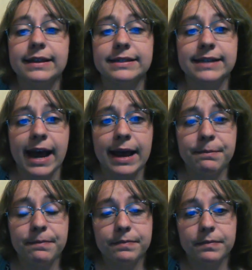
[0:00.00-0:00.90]
This time,
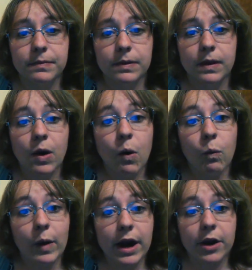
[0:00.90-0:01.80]

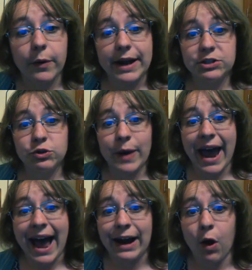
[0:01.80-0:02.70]
we are going to
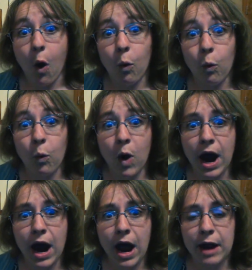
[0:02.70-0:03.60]
add
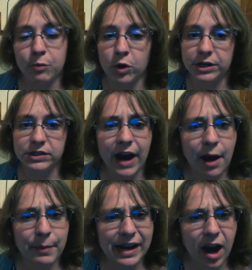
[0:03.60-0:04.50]
one more. So
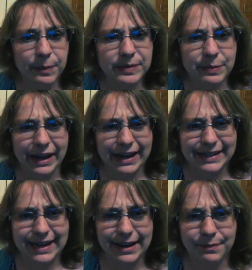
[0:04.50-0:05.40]
how many hops am I
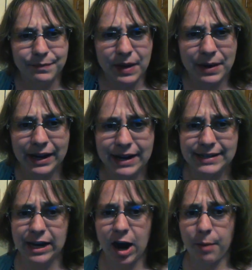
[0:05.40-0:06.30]
going to take? Am I
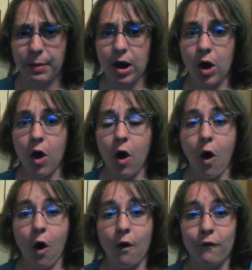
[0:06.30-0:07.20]
going to take a hop
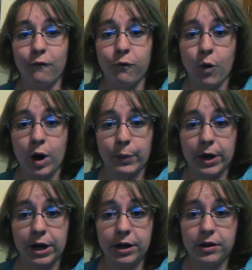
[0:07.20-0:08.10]

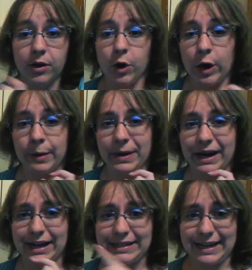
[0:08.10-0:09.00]
forward or am
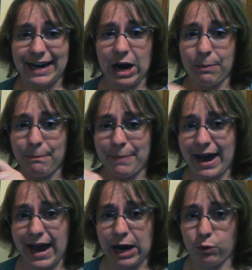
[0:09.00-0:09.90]
I going to take a hop
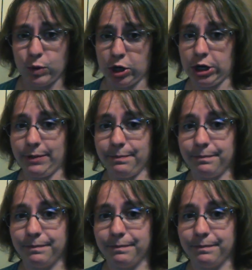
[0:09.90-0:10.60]
backward?